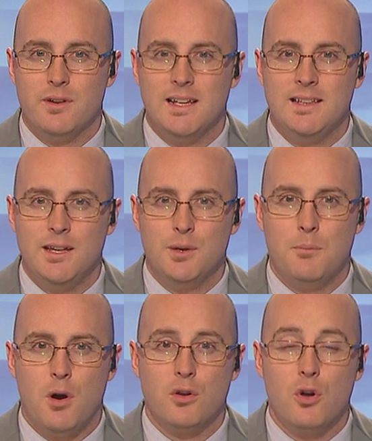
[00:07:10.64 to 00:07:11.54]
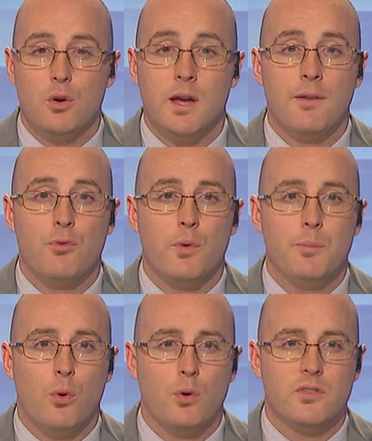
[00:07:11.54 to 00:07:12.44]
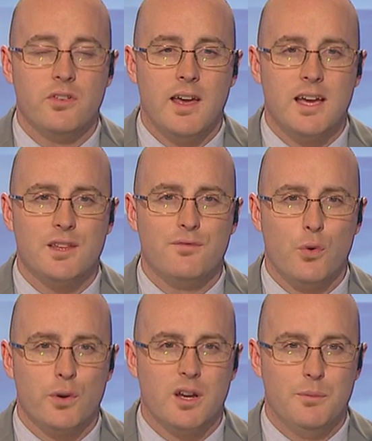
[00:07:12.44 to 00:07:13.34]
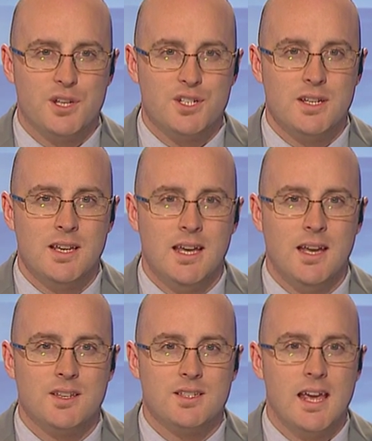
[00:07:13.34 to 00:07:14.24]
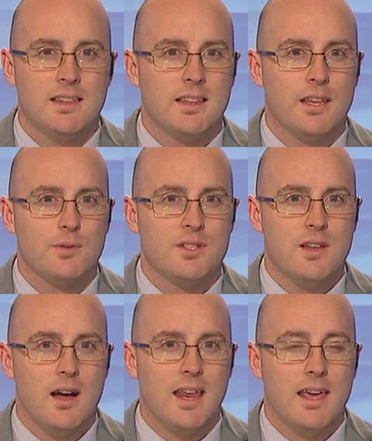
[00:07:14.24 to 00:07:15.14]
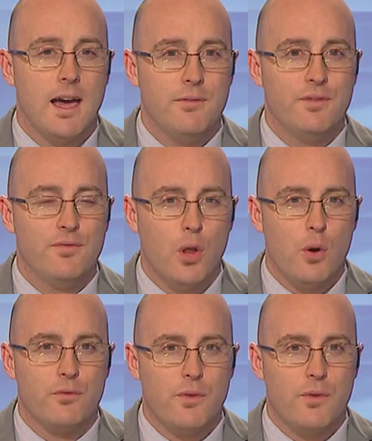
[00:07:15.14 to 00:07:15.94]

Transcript: Ilir Marco, gave a report today at the Foreign Commission, saying that there is not a heavy flow of